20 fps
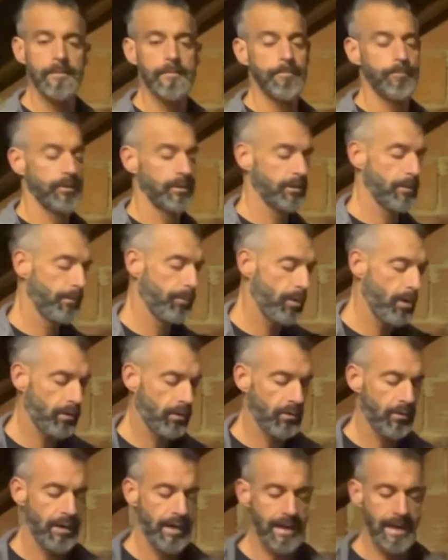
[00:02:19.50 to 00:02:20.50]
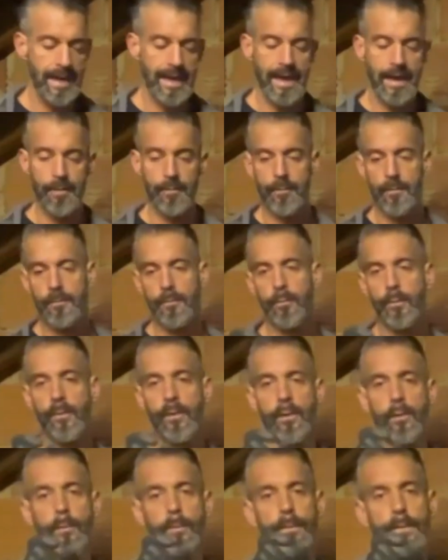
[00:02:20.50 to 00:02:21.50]
it's a block like that with a
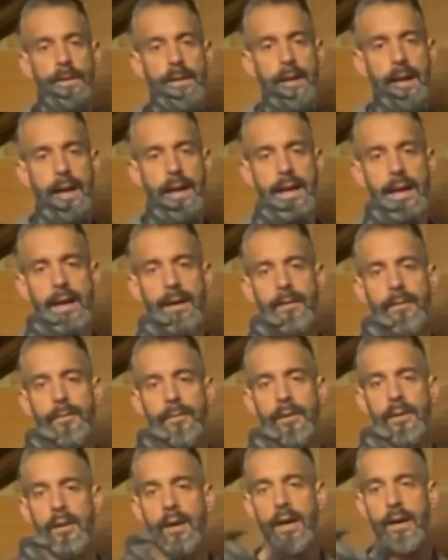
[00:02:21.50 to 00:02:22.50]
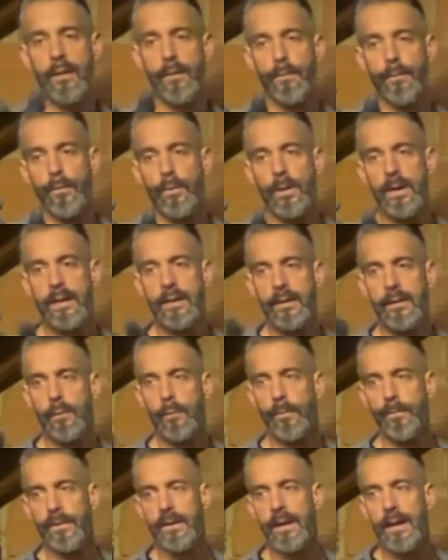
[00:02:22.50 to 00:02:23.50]
little thin layer and a void, a little
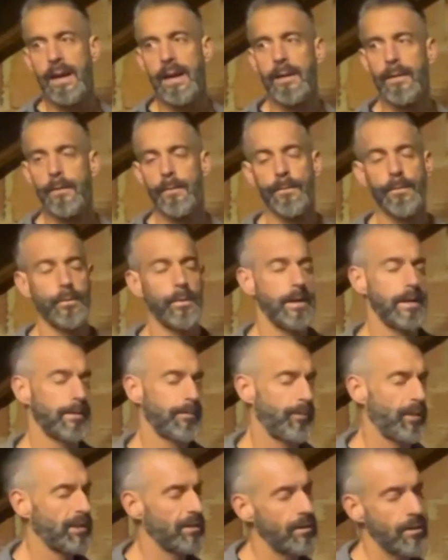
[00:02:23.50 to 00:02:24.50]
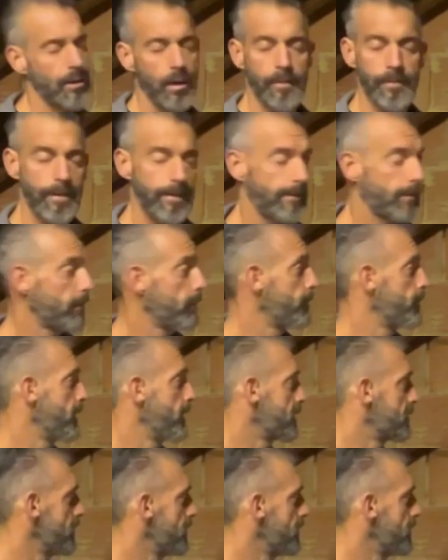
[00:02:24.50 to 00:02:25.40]
thin layer and a void. There's not a very good fixing